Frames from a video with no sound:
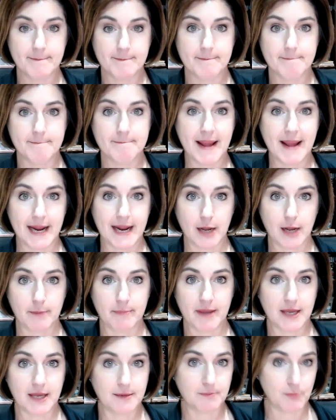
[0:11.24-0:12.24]

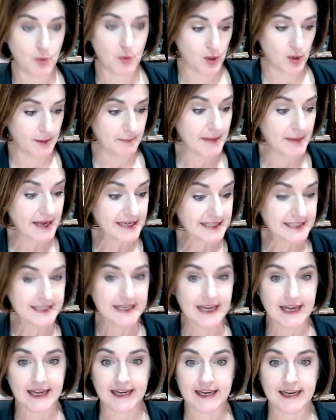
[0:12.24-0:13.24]
Makeup and More
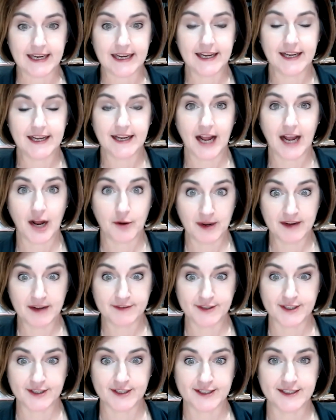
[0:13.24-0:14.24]
Monday.
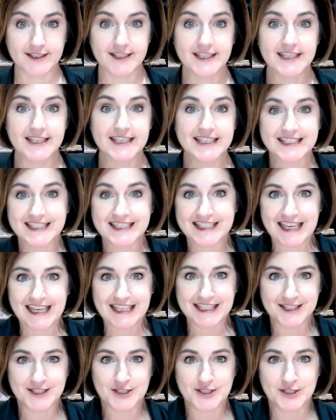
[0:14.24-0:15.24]
However,
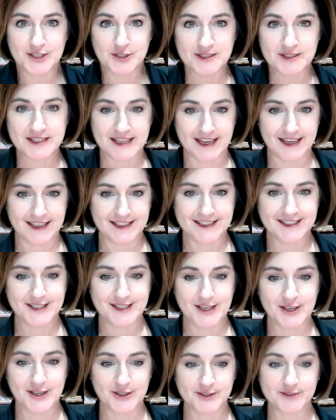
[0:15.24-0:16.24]
today's Tuesday,
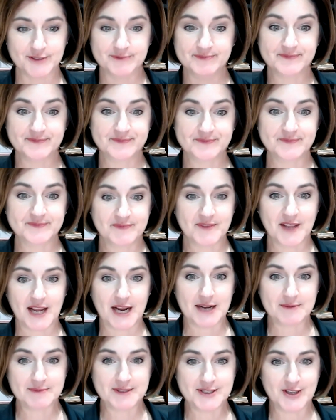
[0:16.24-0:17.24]
so
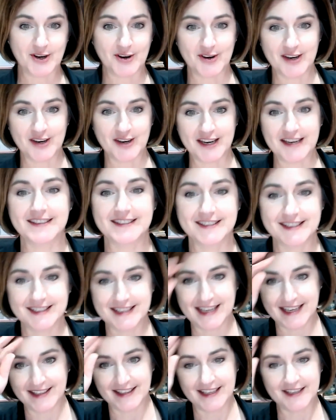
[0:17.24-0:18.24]
I'm sorry it's a
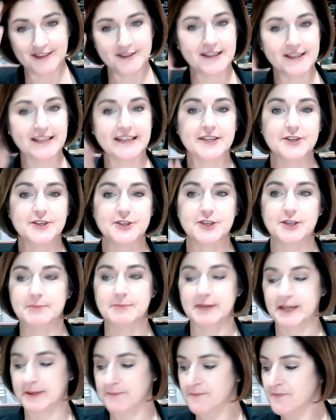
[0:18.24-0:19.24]
day later than it should
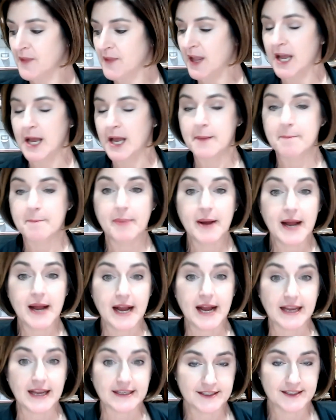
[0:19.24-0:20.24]
be.
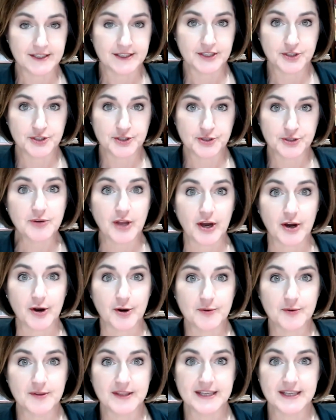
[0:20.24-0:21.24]
But did you
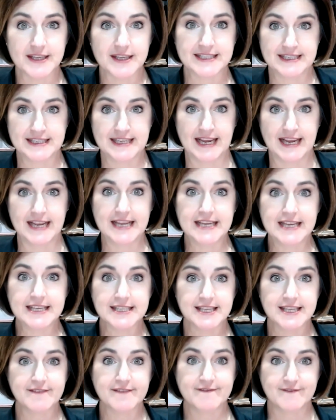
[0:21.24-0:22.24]
know that today
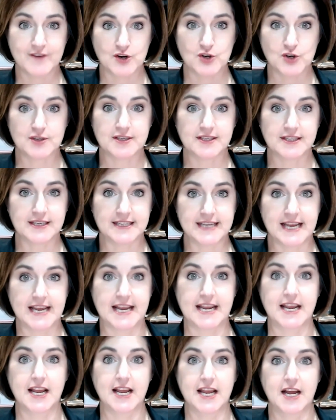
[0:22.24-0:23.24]
is the first
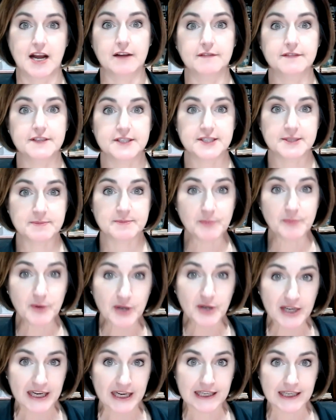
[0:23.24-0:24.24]
day of
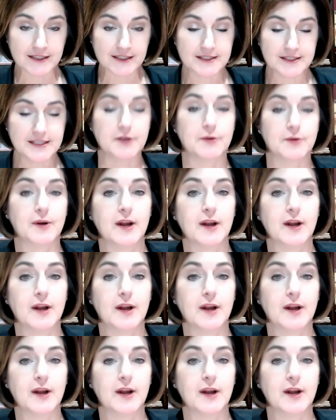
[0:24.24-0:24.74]
spring? So